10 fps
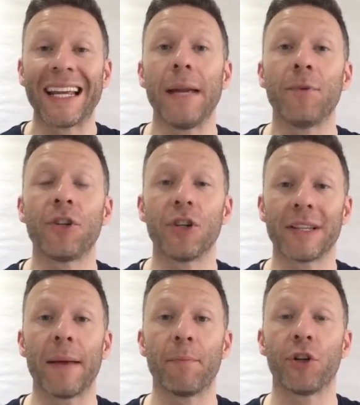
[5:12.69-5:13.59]
keeps your
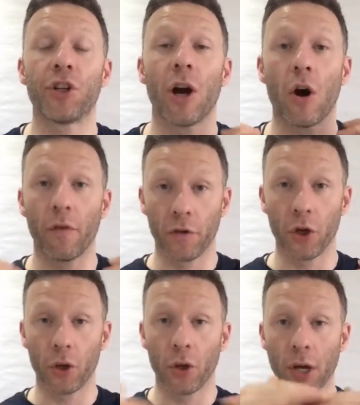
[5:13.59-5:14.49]
temperature of
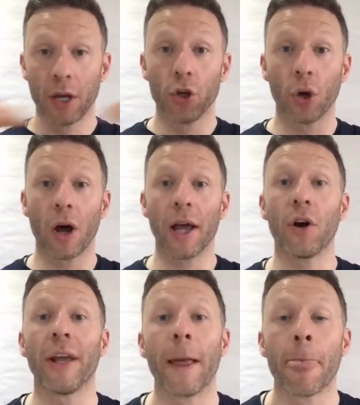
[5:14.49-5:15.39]
you're lying
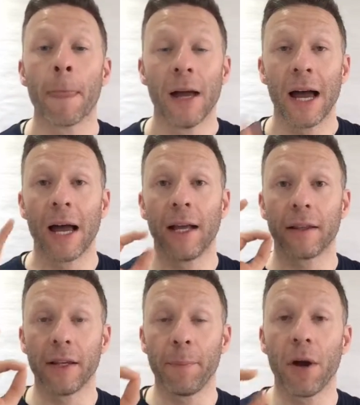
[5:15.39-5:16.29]
on it, at
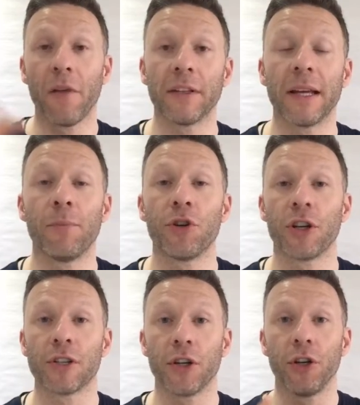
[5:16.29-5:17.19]
the perfect
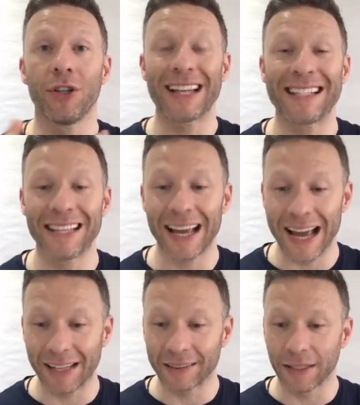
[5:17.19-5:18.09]
temperature. So you test it
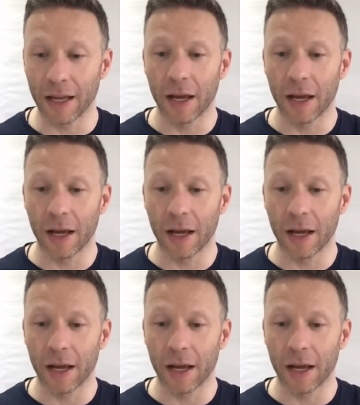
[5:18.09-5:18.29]
at